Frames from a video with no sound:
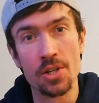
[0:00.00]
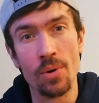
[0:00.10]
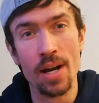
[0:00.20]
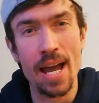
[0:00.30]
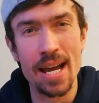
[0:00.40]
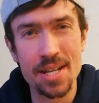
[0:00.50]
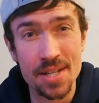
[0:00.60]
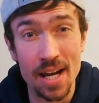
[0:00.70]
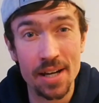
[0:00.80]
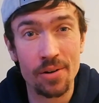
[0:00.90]
Also,
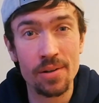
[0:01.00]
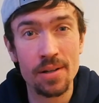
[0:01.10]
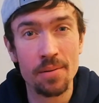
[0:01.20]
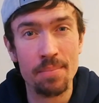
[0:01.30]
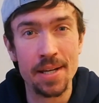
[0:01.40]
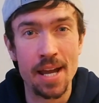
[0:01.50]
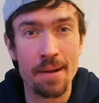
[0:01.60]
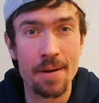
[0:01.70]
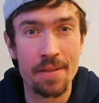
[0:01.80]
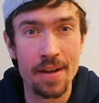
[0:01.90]
Exile
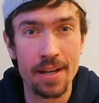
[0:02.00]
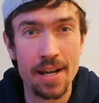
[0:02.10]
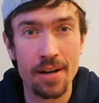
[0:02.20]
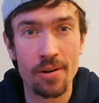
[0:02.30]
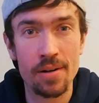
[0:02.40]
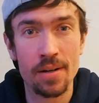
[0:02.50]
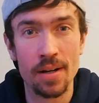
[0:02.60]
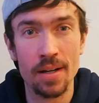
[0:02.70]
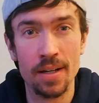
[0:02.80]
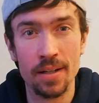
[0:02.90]
became a thing
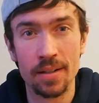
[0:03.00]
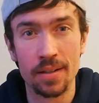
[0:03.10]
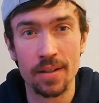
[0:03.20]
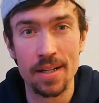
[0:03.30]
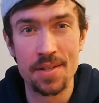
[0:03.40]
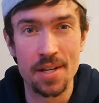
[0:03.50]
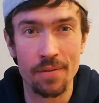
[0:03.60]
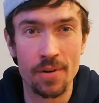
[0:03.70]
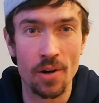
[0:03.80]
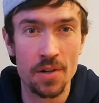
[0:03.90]
here.
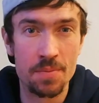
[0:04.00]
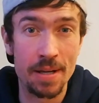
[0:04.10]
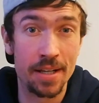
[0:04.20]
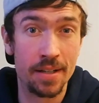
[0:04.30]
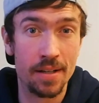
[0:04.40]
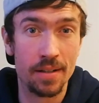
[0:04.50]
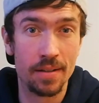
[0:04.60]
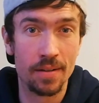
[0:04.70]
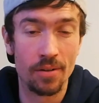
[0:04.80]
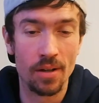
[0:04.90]
Instead of cards being
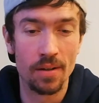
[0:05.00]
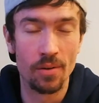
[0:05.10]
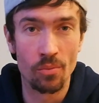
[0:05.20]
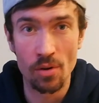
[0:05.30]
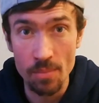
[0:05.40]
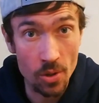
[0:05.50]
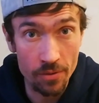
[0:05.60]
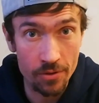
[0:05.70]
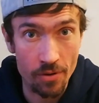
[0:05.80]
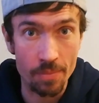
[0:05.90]

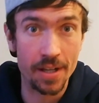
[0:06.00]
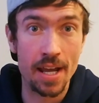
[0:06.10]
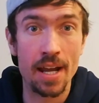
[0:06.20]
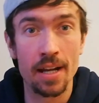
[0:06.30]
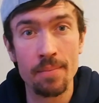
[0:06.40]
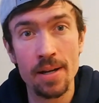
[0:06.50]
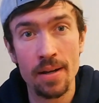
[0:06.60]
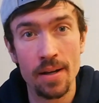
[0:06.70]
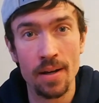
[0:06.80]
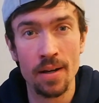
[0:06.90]
removed from the
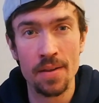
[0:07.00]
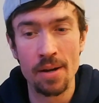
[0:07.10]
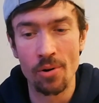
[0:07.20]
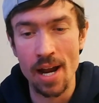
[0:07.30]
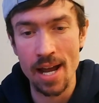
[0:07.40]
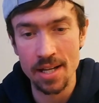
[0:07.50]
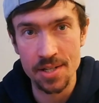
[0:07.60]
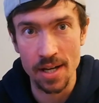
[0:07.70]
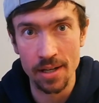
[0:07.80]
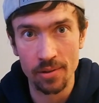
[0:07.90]
game, they were
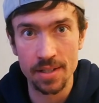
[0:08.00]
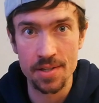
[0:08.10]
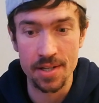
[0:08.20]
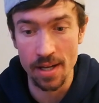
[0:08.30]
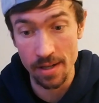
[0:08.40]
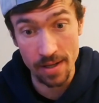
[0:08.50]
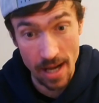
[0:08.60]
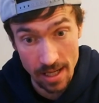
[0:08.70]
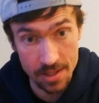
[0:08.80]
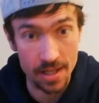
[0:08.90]
exiled instead,
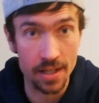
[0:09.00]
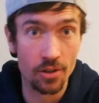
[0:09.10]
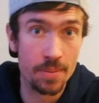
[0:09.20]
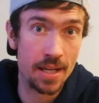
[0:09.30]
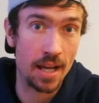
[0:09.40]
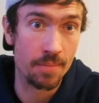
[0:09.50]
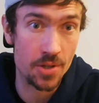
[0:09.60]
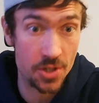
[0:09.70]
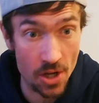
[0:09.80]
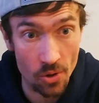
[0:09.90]
and Exile
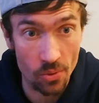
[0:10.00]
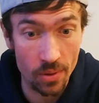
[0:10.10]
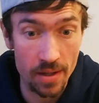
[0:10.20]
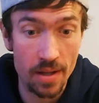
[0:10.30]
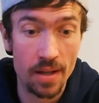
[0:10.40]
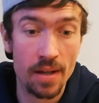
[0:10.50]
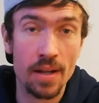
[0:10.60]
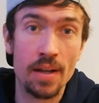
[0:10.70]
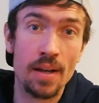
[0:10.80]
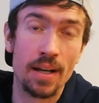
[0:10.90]
became a zone,
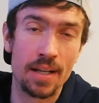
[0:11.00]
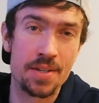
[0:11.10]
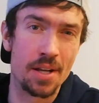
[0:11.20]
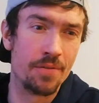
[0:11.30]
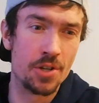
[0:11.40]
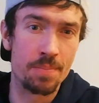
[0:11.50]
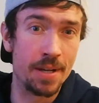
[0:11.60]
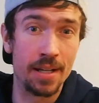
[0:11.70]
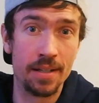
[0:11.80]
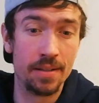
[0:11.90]
instead of
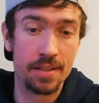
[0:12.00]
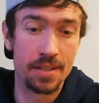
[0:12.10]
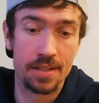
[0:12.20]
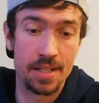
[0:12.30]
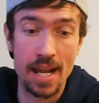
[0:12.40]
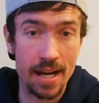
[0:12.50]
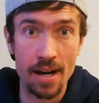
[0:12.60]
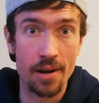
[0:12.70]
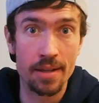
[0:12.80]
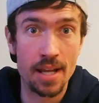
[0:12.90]
just being
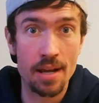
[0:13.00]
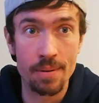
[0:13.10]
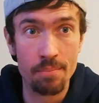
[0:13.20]
taken out of the